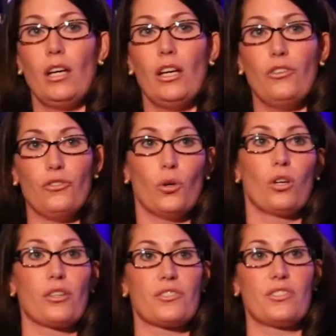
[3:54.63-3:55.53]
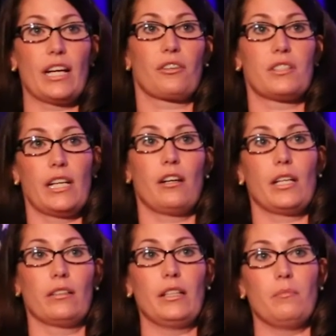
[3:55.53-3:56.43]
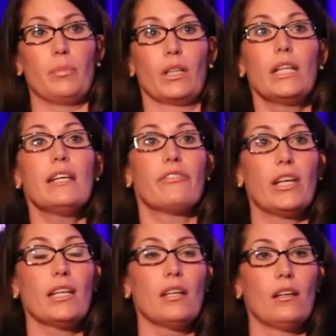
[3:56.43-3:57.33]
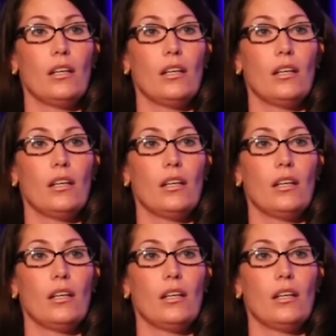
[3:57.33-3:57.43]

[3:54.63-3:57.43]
endorsed Secretary Clinton, believing